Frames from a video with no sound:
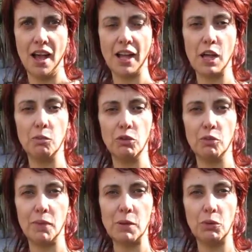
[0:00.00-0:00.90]
a couple of the
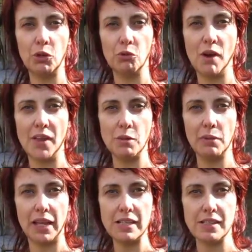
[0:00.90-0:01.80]
people who ran the
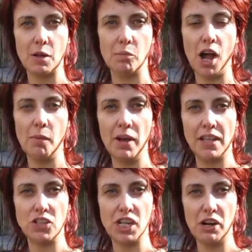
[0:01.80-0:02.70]
place, like Prabha
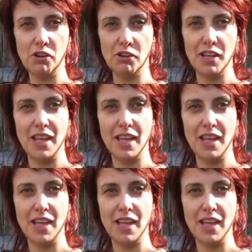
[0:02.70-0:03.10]
and Cheryl,